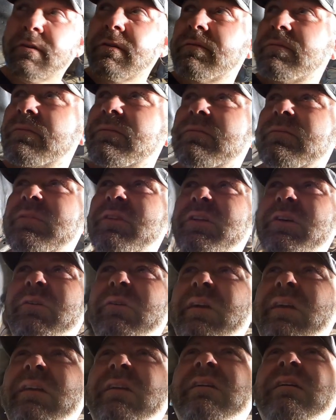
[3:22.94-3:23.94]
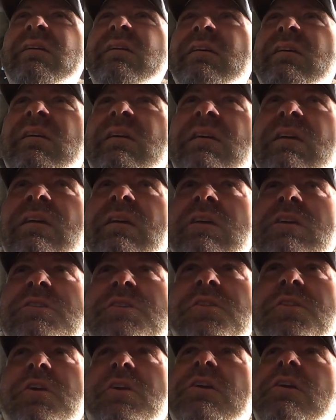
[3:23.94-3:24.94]
you're doing.
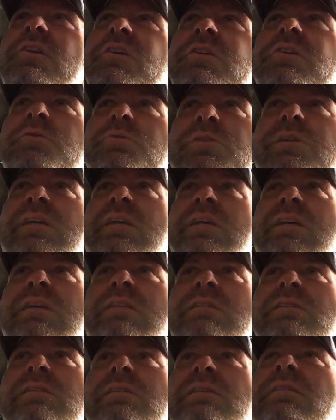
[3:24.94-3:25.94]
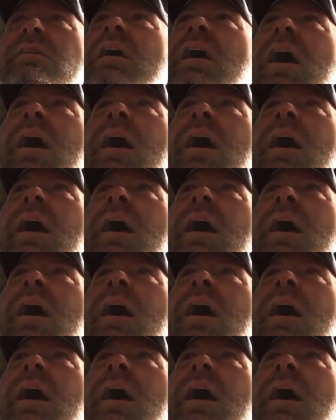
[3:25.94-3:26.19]
So the good news is,